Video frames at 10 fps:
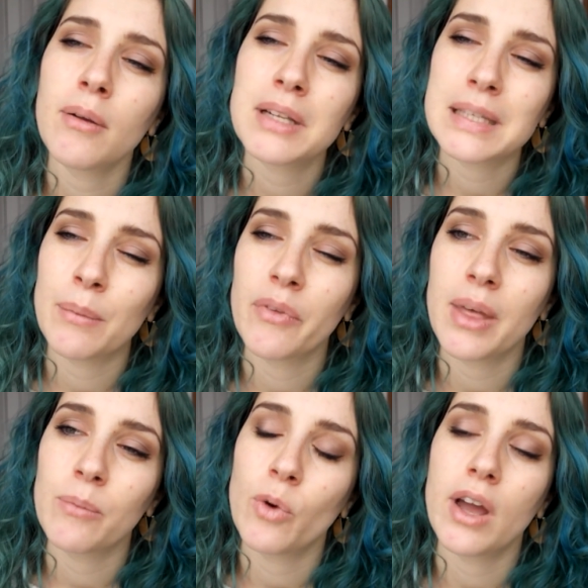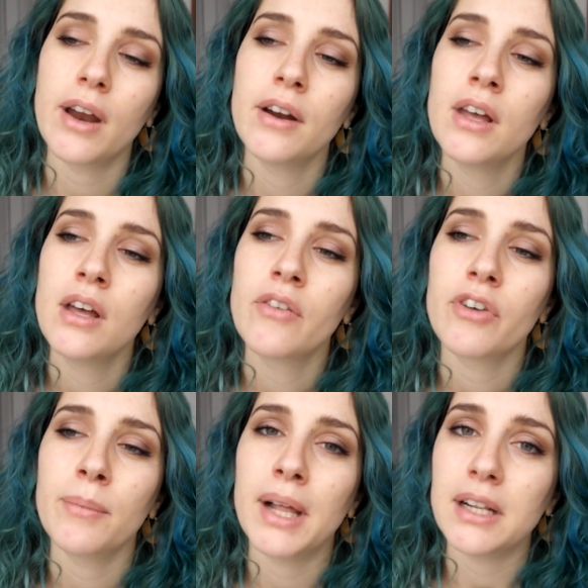some of them were
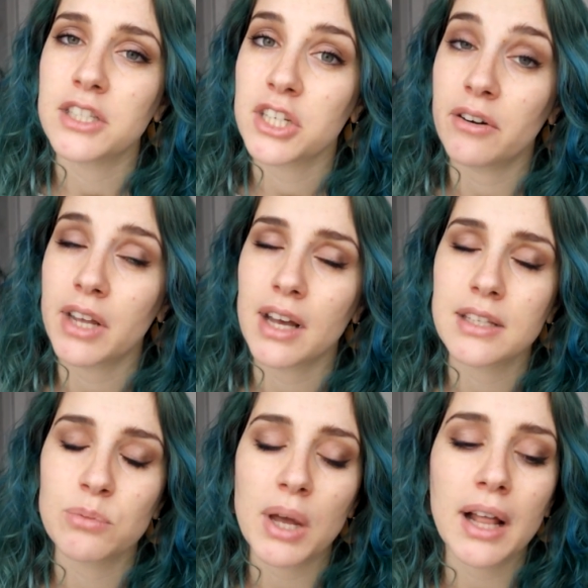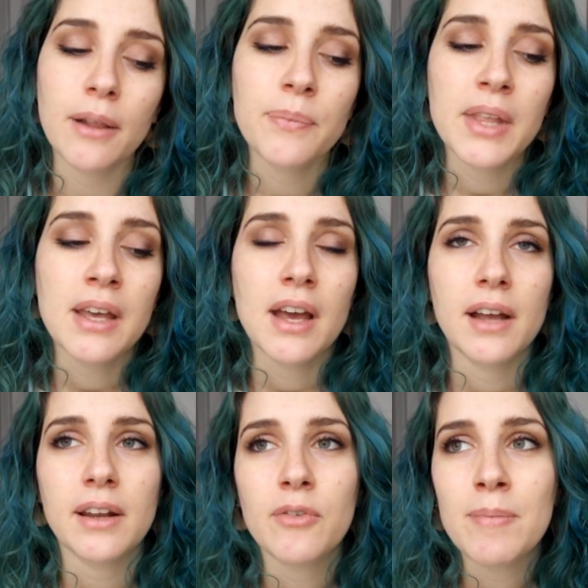from Algeria as well. And
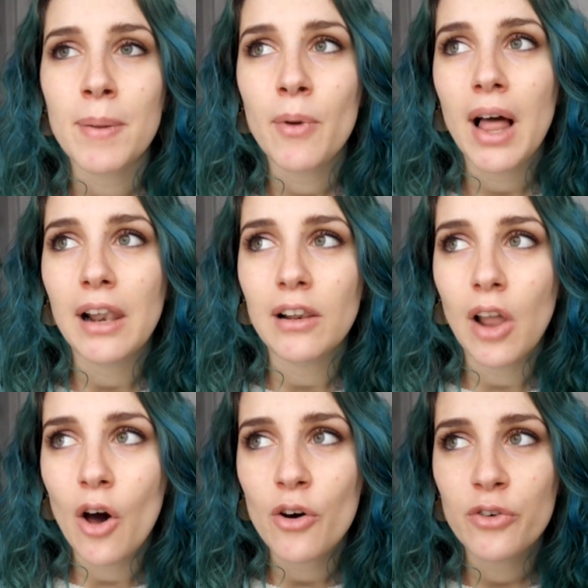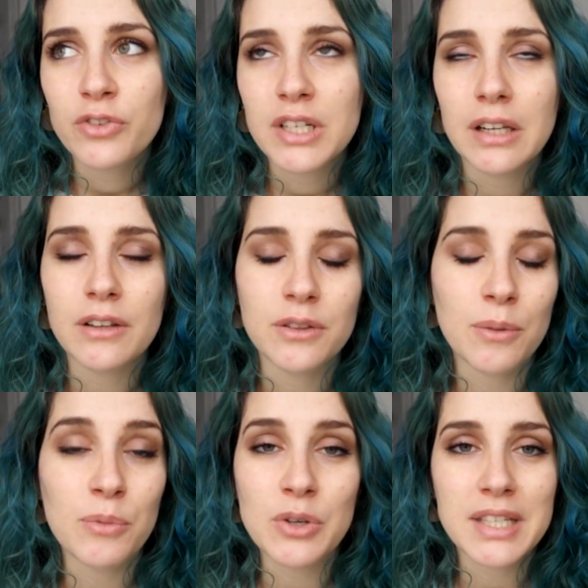I remember I loved the
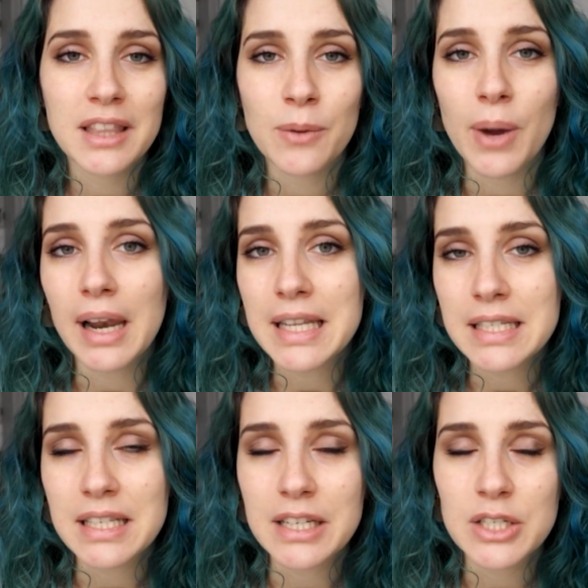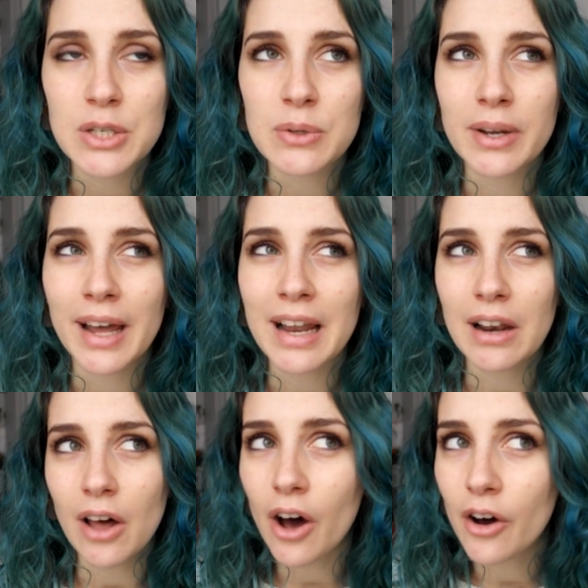music they were listening to, and I
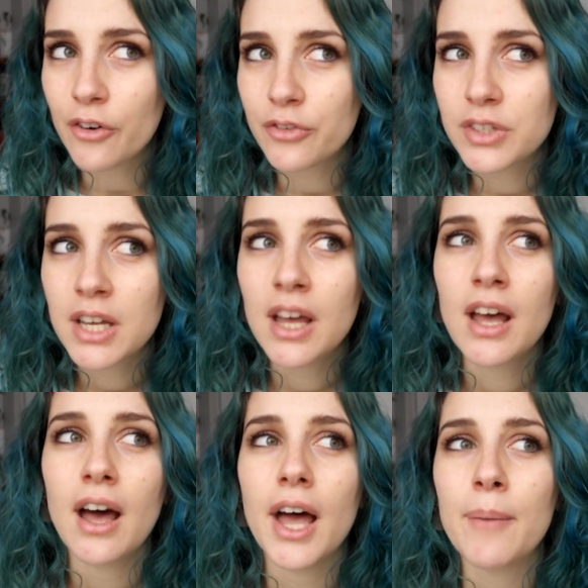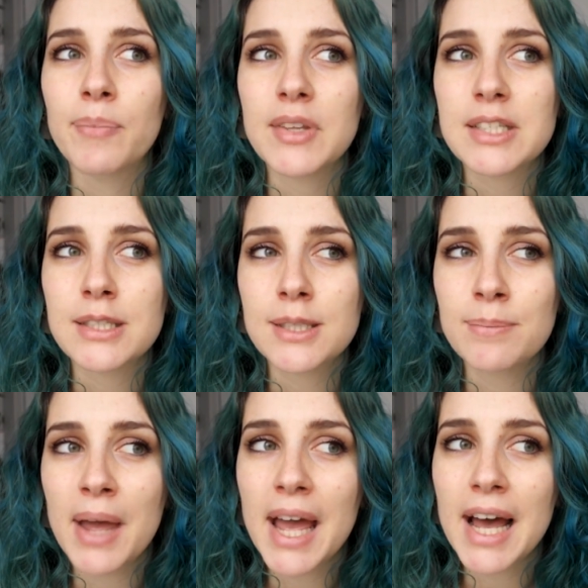loved the
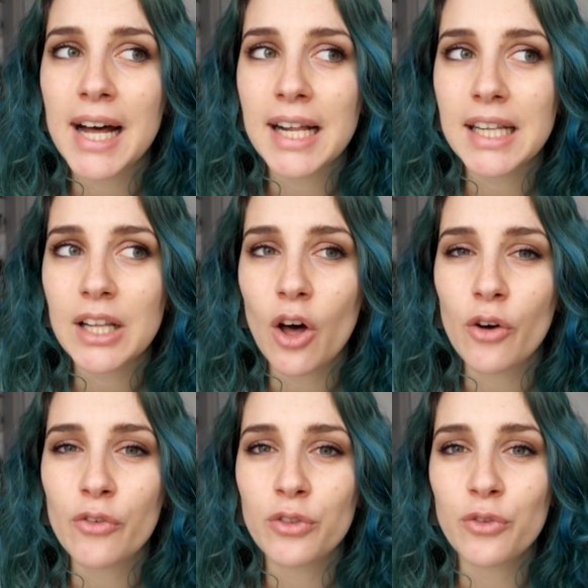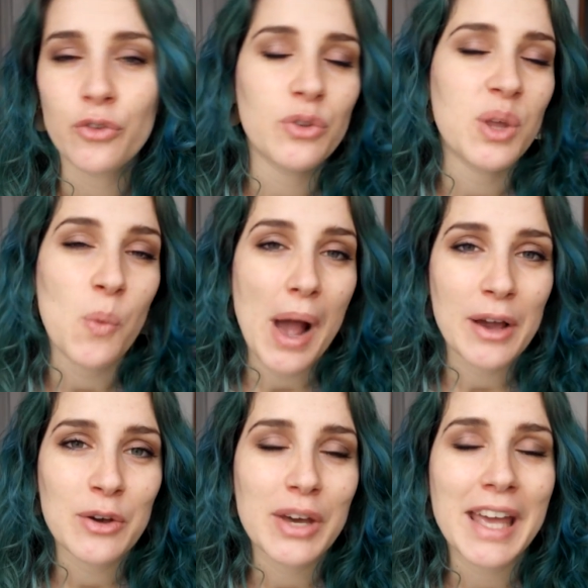smell of the food they were
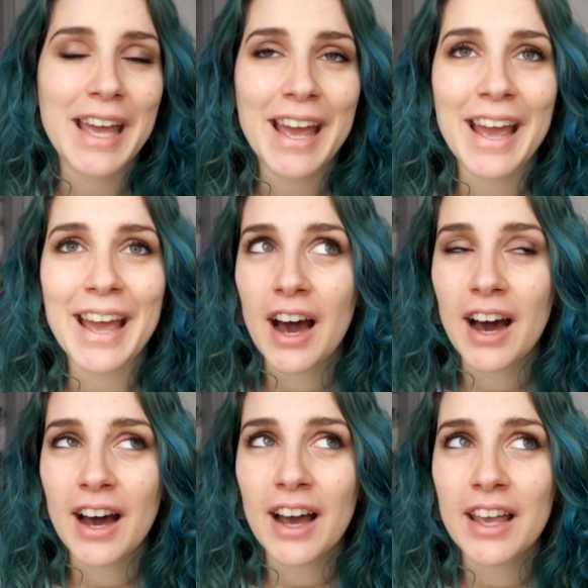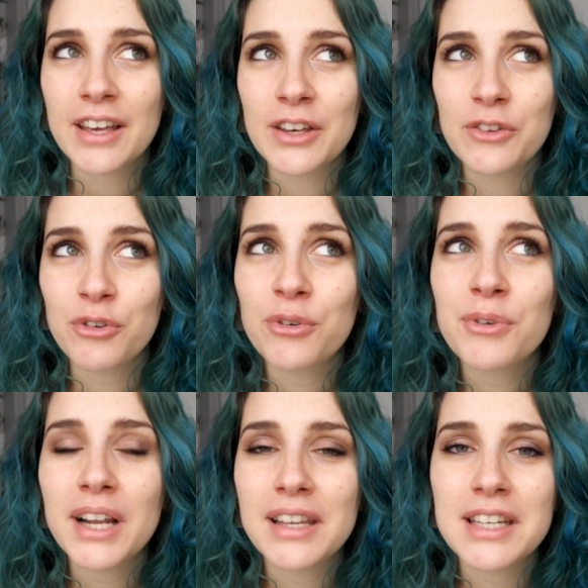cooking. I grew
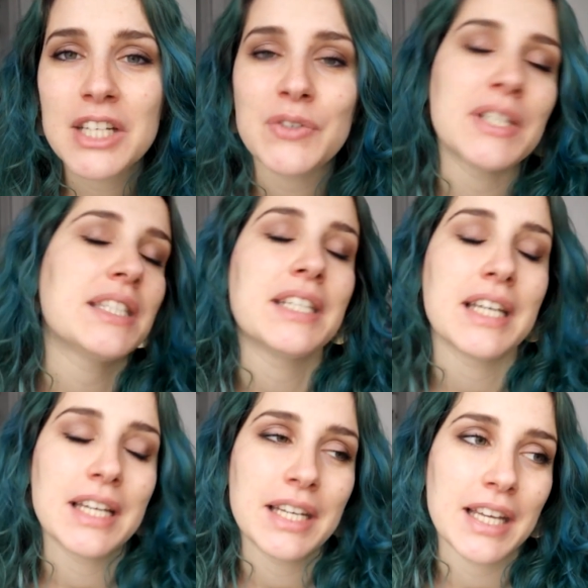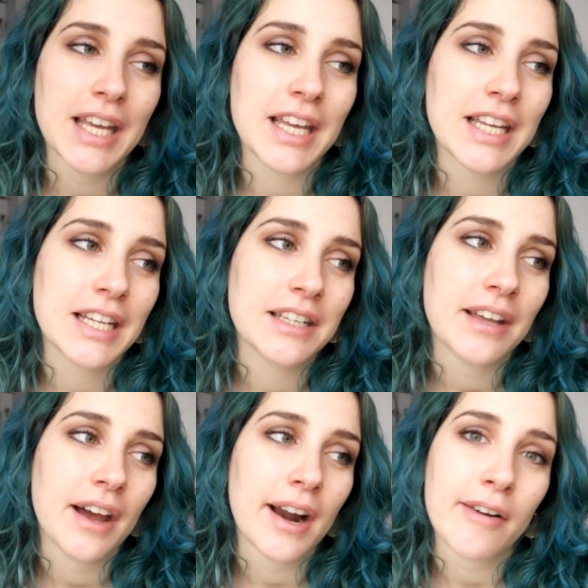really interested in
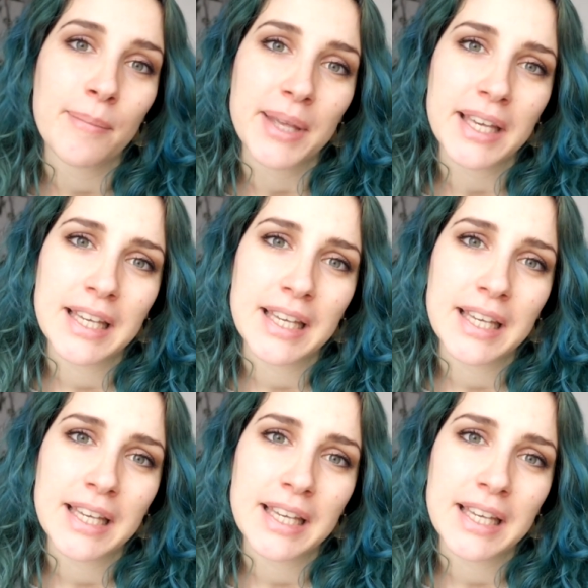Arabic